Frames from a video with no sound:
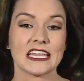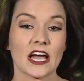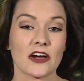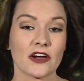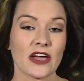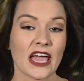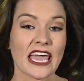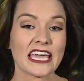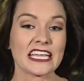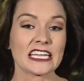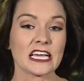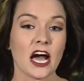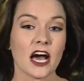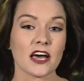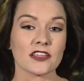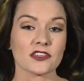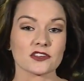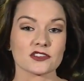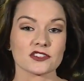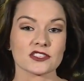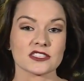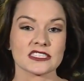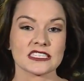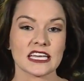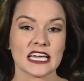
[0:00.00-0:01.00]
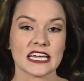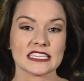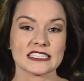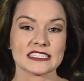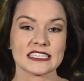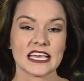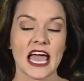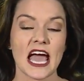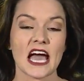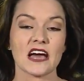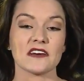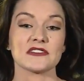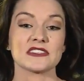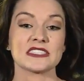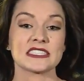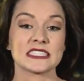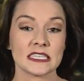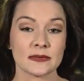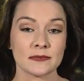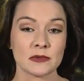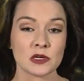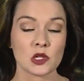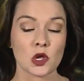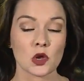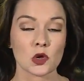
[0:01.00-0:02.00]
Now, 8 other states have
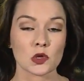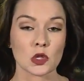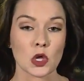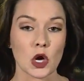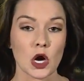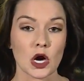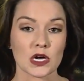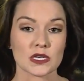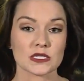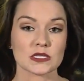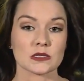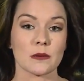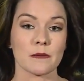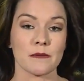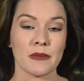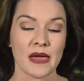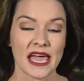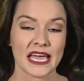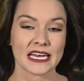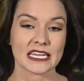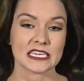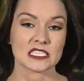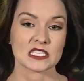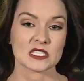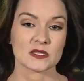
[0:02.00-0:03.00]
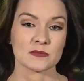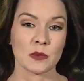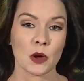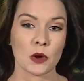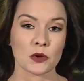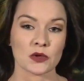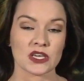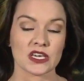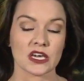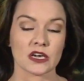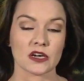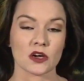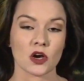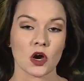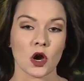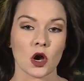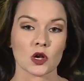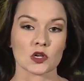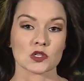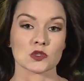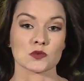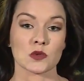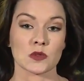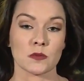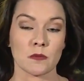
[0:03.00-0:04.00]
similar laws banning smoking in
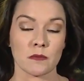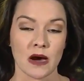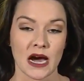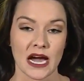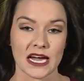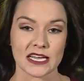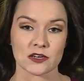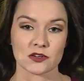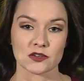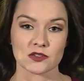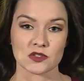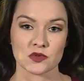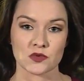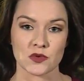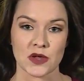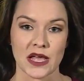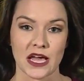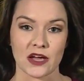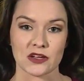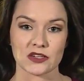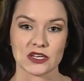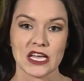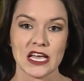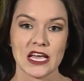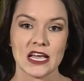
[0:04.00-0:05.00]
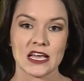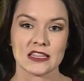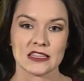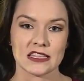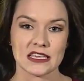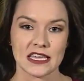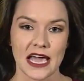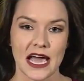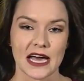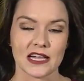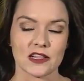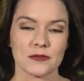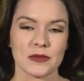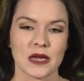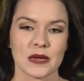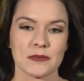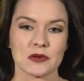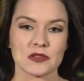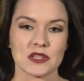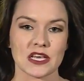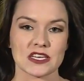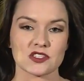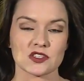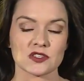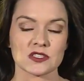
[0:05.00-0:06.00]
cars with minors around. The
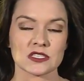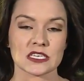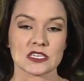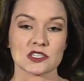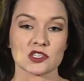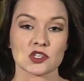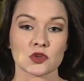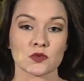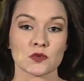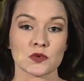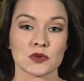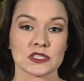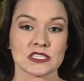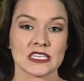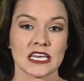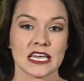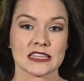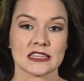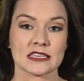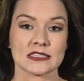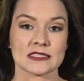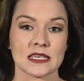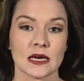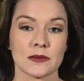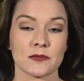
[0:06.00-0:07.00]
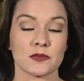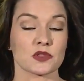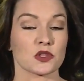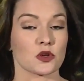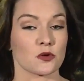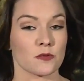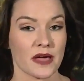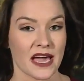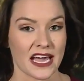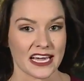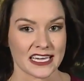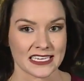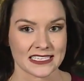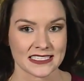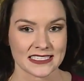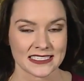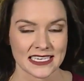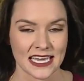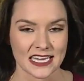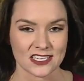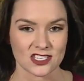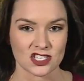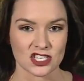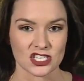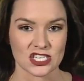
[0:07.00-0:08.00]
Alabama legislature will take this up when they're back in
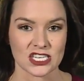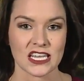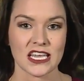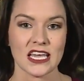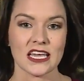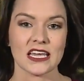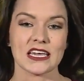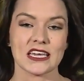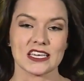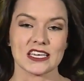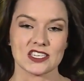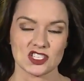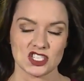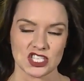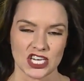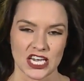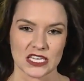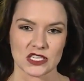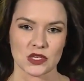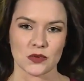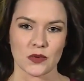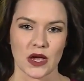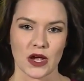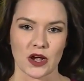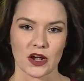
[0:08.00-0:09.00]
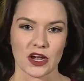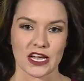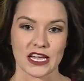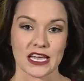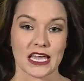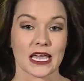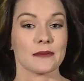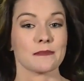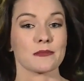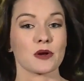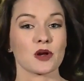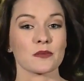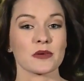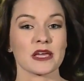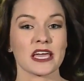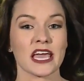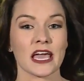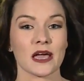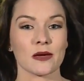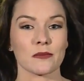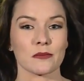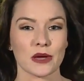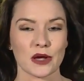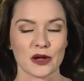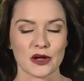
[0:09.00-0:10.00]
session in January. In
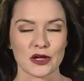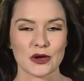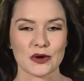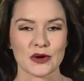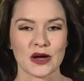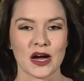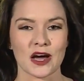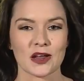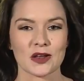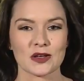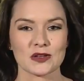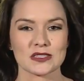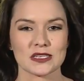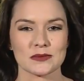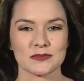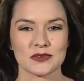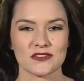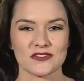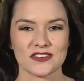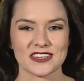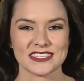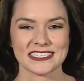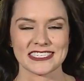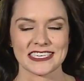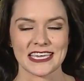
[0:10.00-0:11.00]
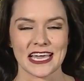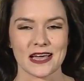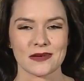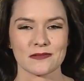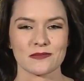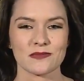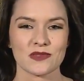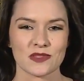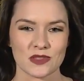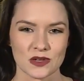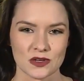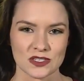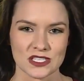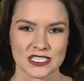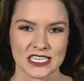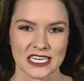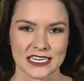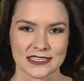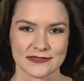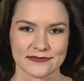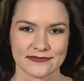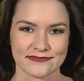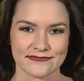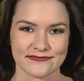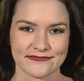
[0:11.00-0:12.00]
Birmingham, Mary O'Connell, WVTM
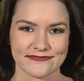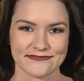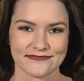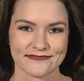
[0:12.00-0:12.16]
13.